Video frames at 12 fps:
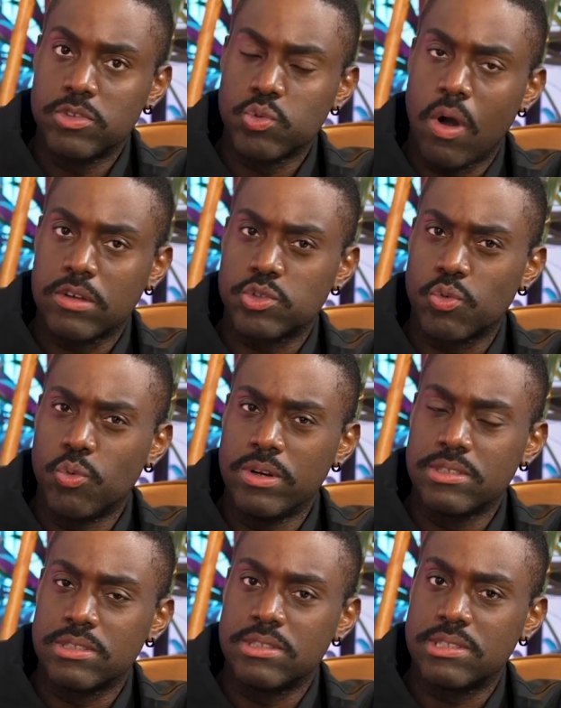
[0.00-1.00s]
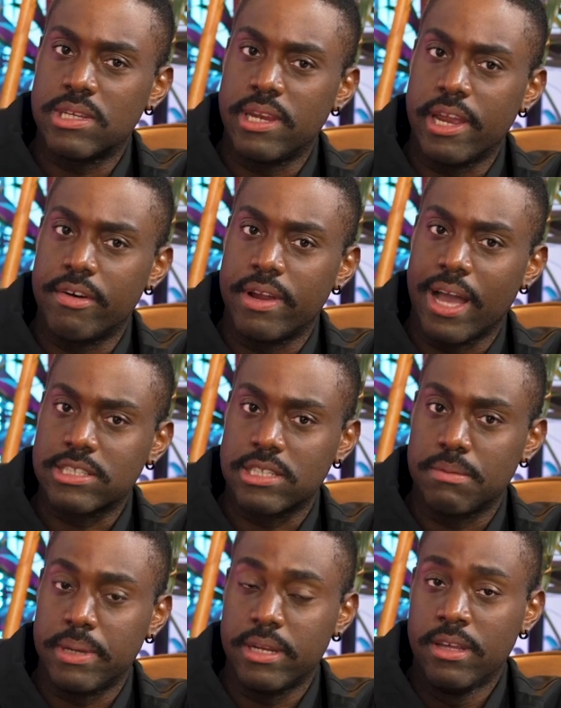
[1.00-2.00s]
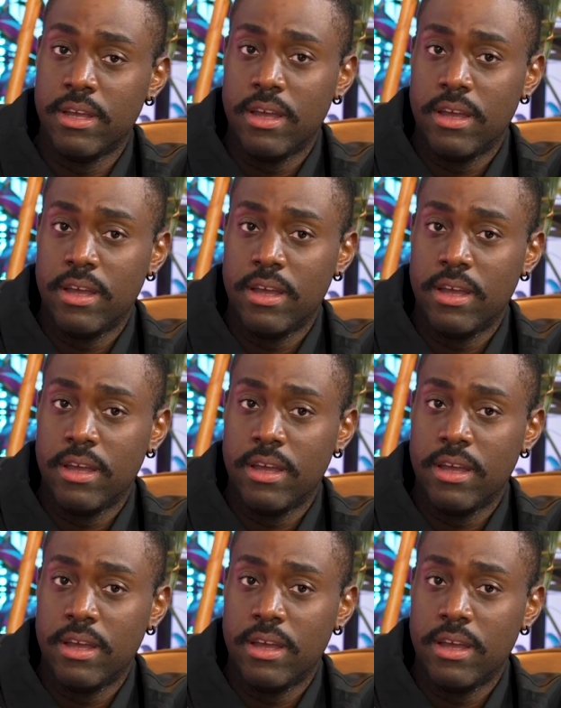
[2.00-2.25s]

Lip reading: first walk us through, what does incendiary actually mean?